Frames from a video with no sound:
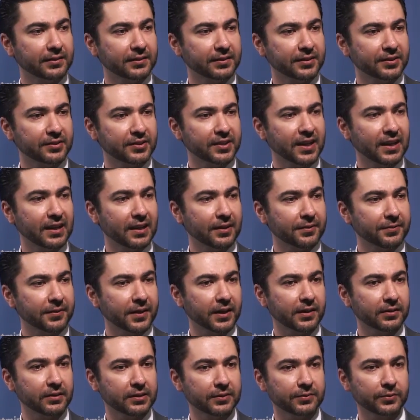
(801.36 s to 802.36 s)
the real
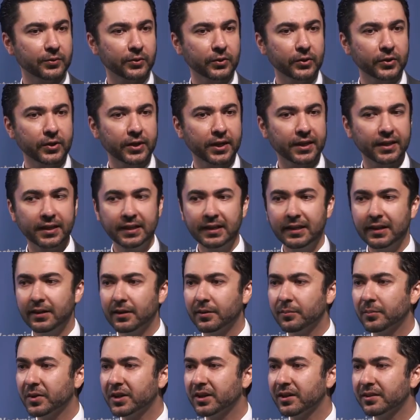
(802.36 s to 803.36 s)
effect of oil,
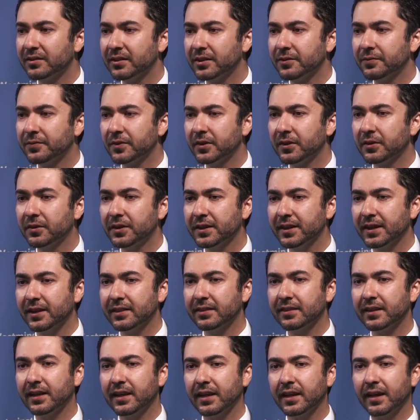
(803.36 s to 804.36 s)
because if you look
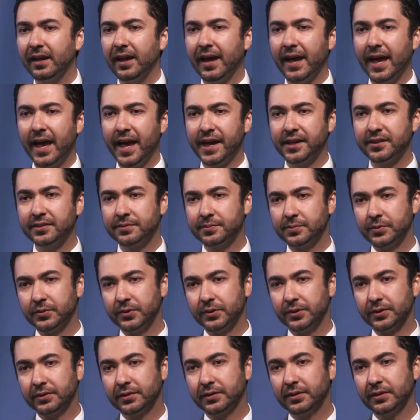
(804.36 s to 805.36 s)
at the
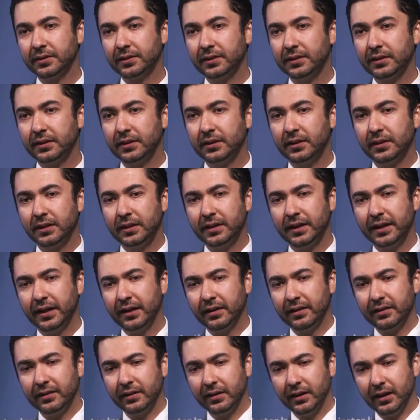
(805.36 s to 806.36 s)
export,
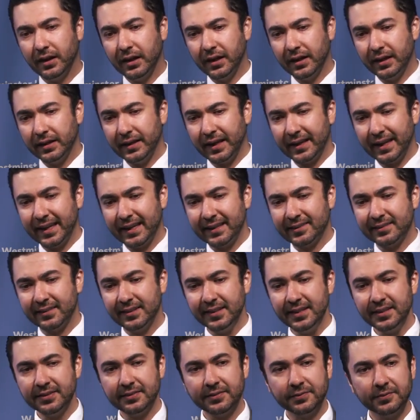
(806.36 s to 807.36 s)
at
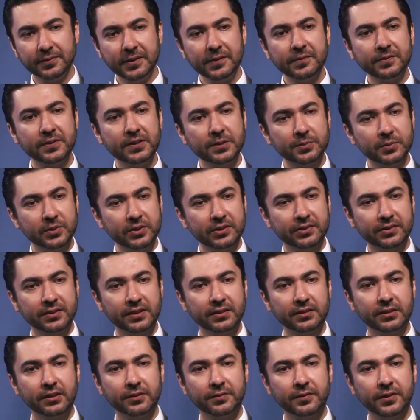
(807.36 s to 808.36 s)
least
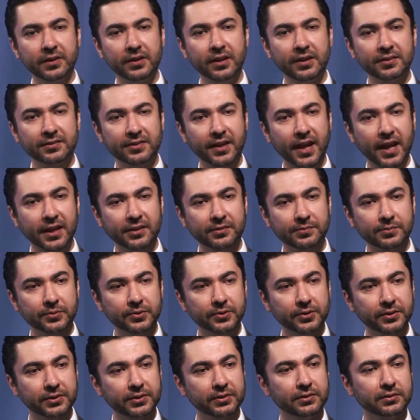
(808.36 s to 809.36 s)
50% of Iran's
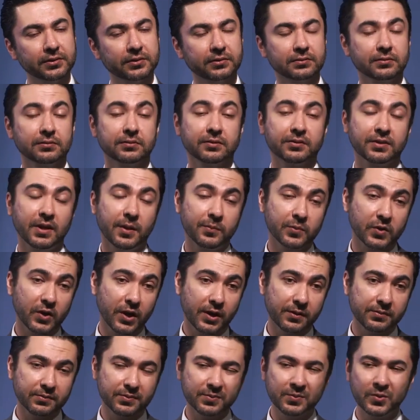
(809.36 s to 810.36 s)
export,
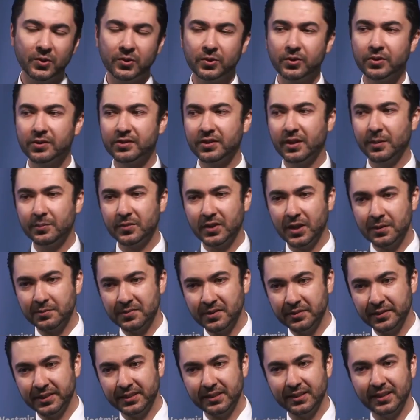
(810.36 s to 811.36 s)
sometimes more,
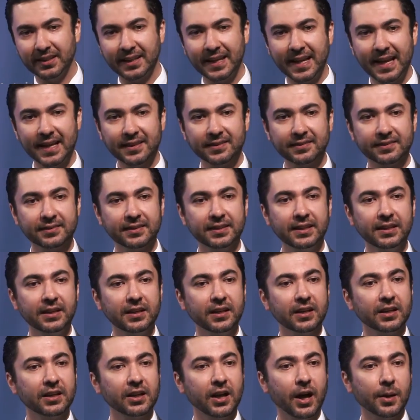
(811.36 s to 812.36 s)
sometimes a little less,
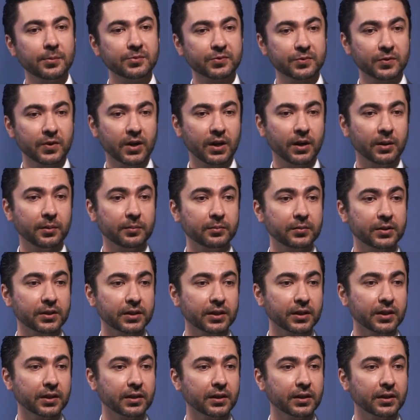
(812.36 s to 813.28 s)
comes from